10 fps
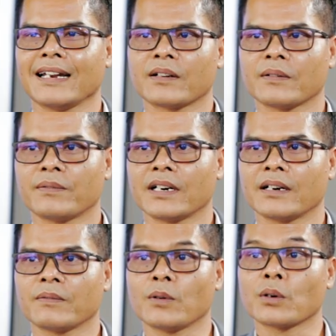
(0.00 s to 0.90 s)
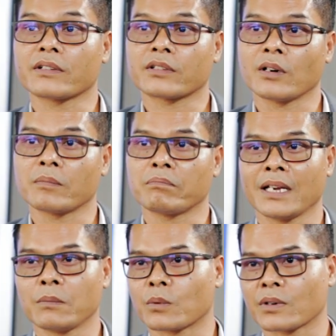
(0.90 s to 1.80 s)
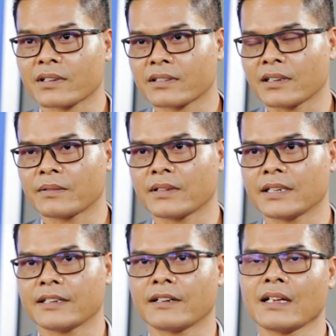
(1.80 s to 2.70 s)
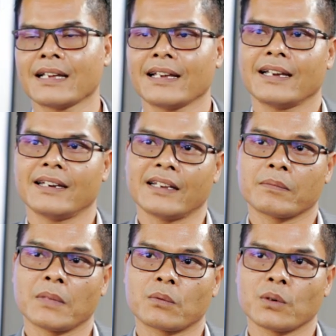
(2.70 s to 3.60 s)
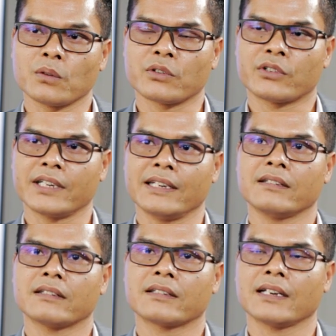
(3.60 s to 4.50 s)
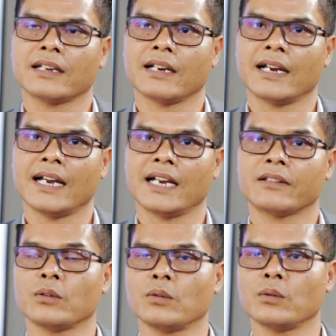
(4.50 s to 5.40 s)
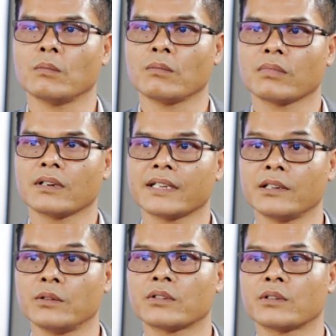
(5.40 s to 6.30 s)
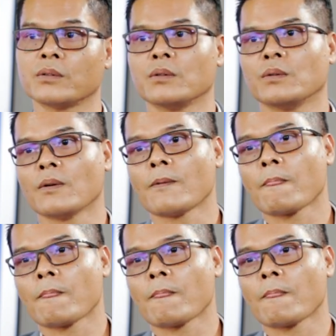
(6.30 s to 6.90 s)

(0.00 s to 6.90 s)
lot of focus on paperwork stuff. And as my roles changed, I had to get used to